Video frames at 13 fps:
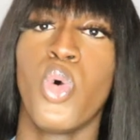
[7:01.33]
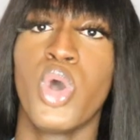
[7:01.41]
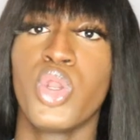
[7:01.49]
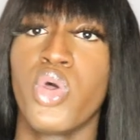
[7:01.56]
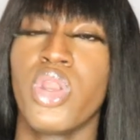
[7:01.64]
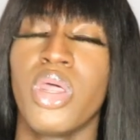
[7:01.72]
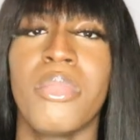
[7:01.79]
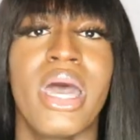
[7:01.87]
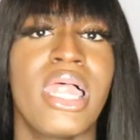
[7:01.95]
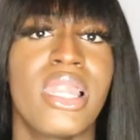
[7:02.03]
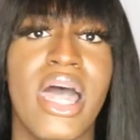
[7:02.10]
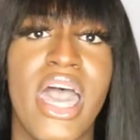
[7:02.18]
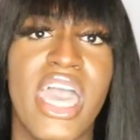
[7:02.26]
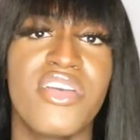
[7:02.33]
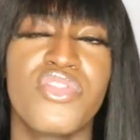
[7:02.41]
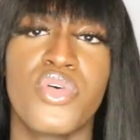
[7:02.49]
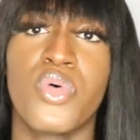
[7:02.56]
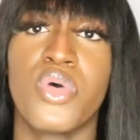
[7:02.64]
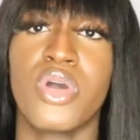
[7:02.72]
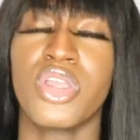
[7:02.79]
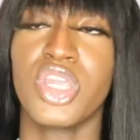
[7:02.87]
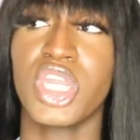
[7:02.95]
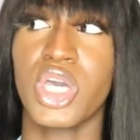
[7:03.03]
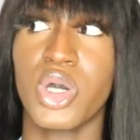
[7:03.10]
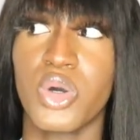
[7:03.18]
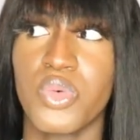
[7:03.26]
going on in my life or, you
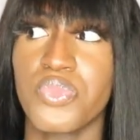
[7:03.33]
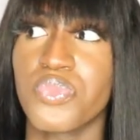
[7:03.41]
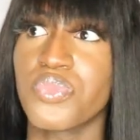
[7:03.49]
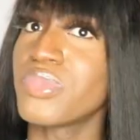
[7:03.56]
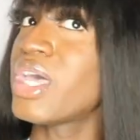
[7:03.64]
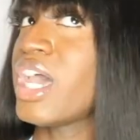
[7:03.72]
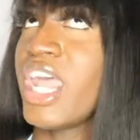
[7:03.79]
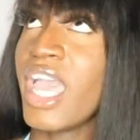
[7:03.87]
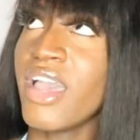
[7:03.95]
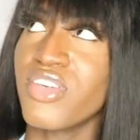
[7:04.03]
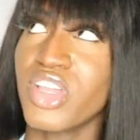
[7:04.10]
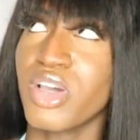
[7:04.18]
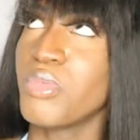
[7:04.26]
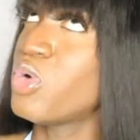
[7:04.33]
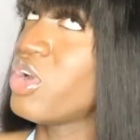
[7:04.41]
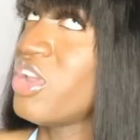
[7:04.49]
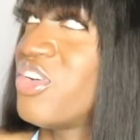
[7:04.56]
know, not having a boy